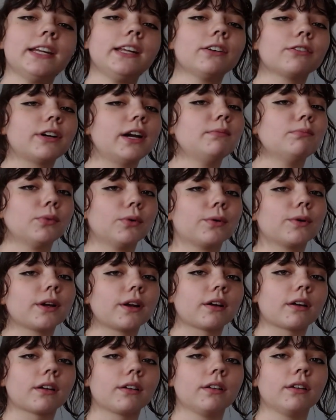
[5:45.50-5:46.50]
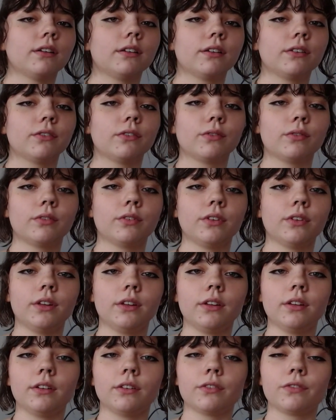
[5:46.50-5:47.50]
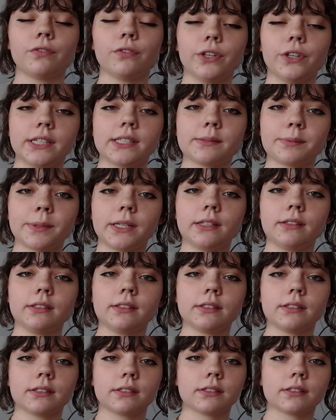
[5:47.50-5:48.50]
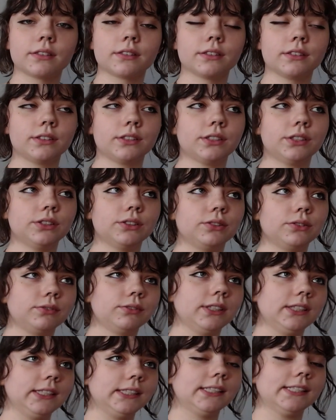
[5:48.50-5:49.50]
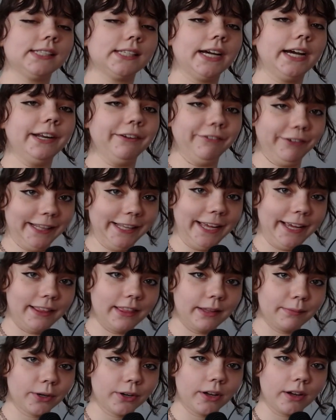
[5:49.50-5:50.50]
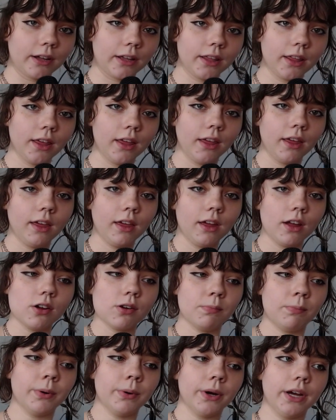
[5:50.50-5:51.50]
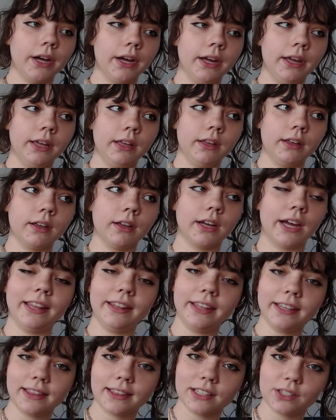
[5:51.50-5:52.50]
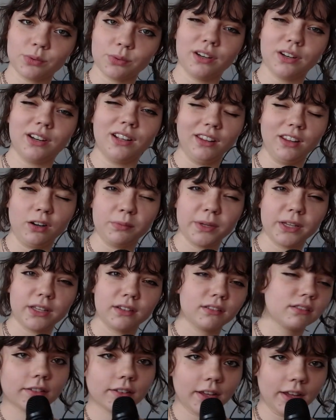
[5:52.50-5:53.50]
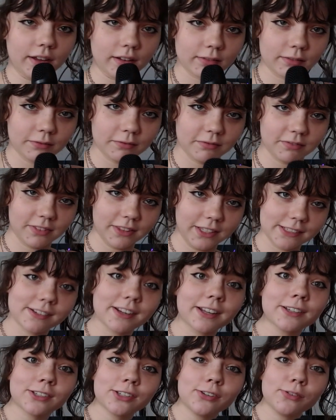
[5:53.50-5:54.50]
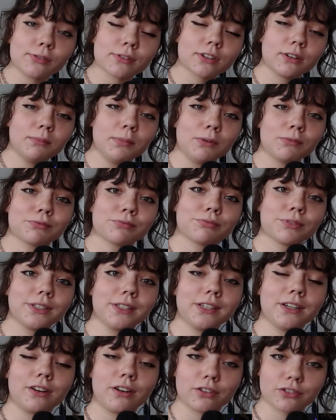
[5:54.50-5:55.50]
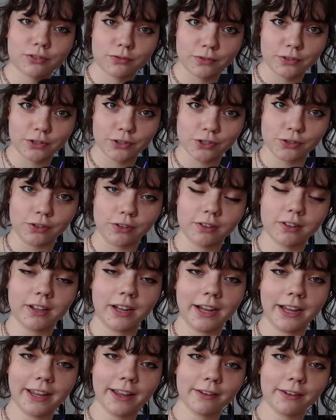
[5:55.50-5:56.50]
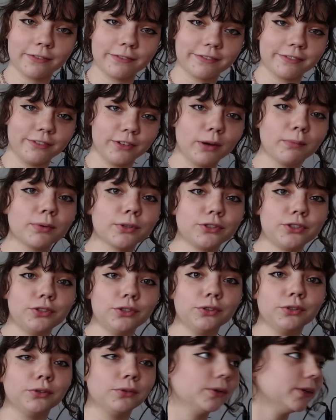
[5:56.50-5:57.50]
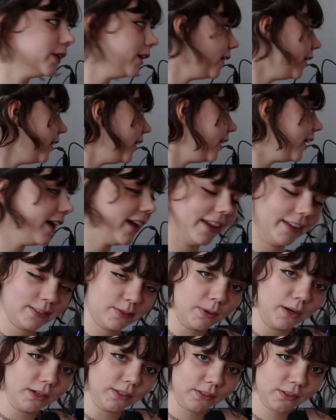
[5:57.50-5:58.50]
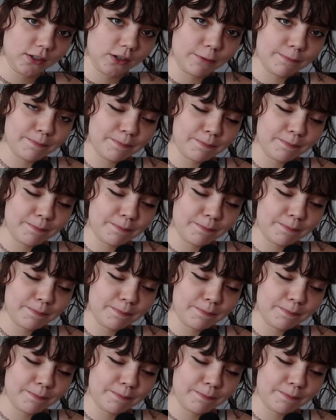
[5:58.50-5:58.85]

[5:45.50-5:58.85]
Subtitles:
to ride more free spins to really decide if I like them or not. But I like this one a little bit. Okay. These next 2 are going to be really controversial. I have number 2 as Monster.